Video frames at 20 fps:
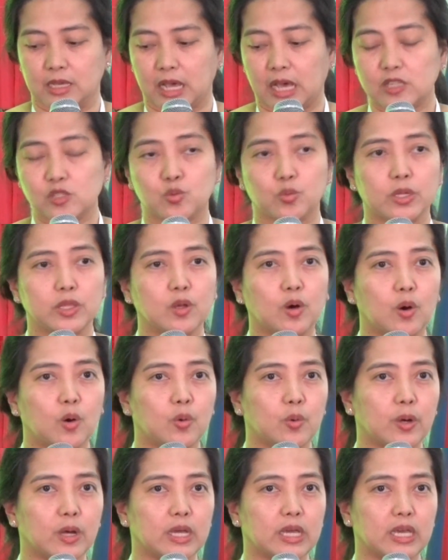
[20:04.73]
As we
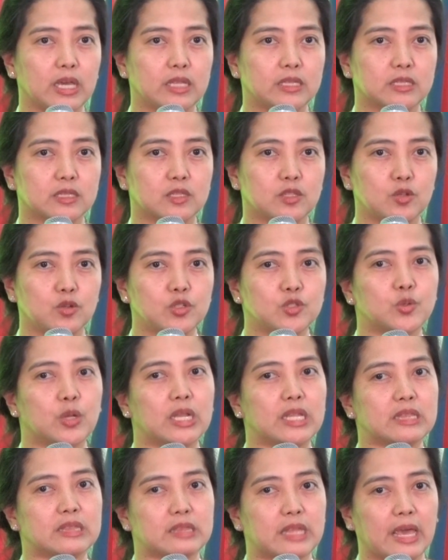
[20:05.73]
know, it
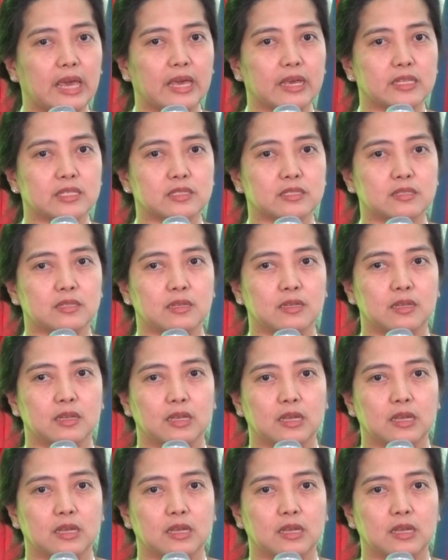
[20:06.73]
usually takes